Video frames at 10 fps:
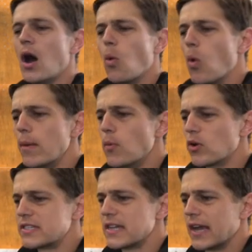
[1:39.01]
One more
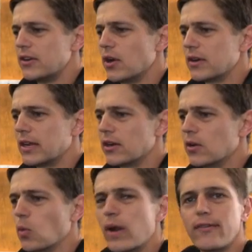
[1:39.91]
side note here,
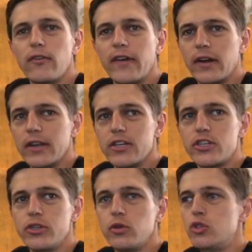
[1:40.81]
whatever
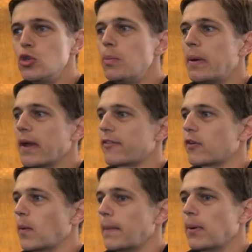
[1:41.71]
variation you do pick for
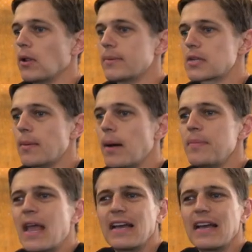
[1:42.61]
when pull-ups come up,